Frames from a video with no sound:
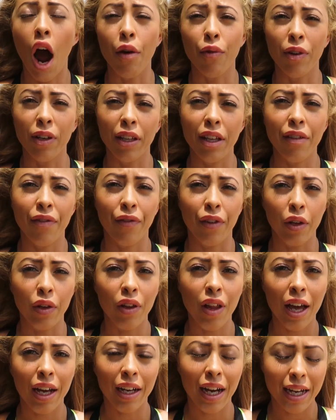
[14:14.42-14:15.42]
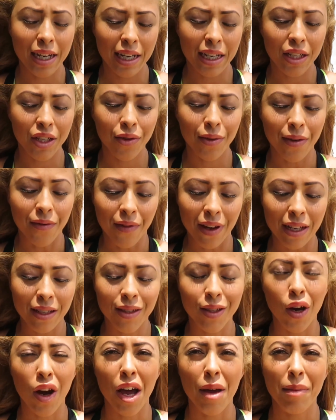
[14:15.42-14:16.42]
I really feel like I need to
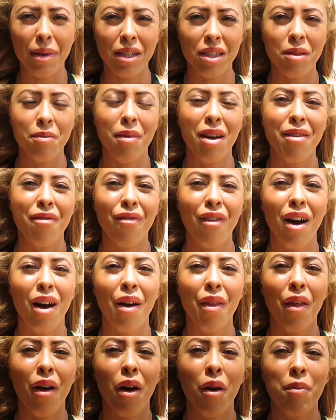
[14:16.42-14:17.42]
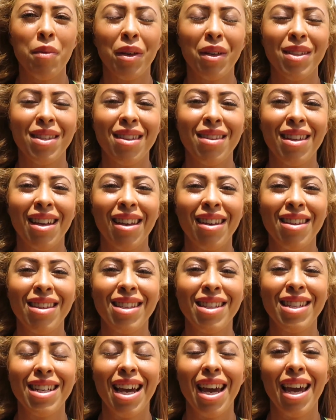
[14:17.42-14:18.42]
invest time into my father, because at the end
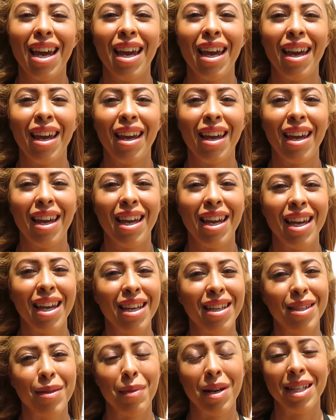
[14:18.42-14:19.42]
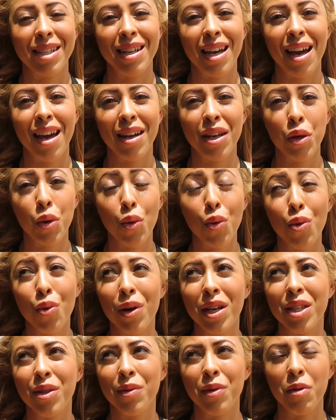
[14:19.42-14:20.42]
of the day, he is my dad. He
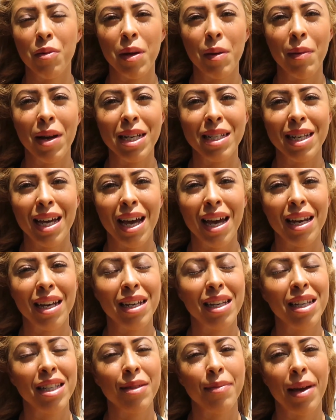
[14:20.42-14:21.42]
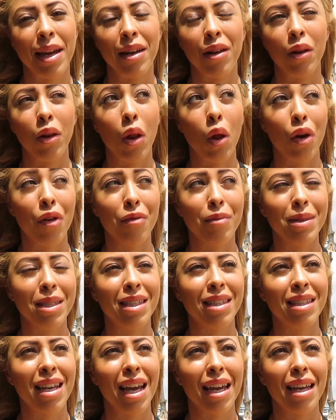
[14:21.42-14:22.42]
always will be my dad, and he's made a lot of
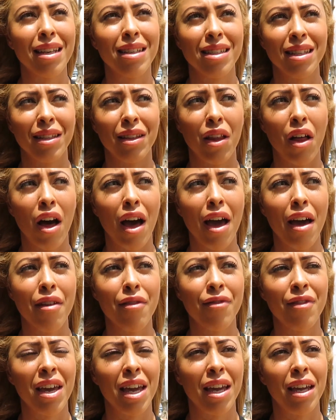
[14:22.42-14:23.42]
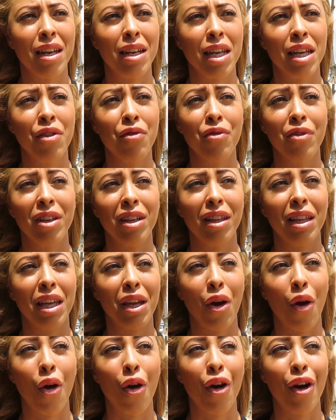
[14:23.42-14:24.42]
mistakes in life, and he
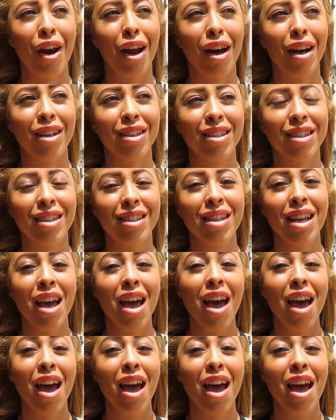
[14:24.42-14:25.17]
really hurt us